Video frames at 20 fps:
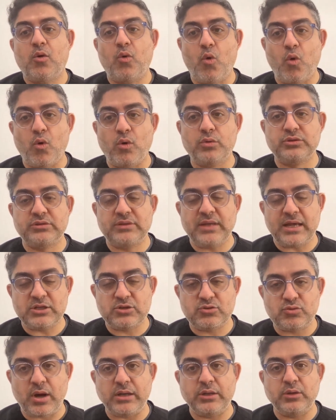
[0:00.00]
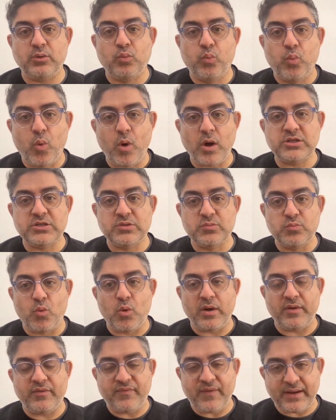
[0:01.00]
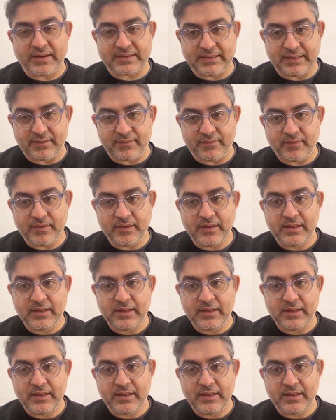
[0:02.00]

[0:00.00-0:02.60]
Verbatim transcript: oral dutasteride was more effective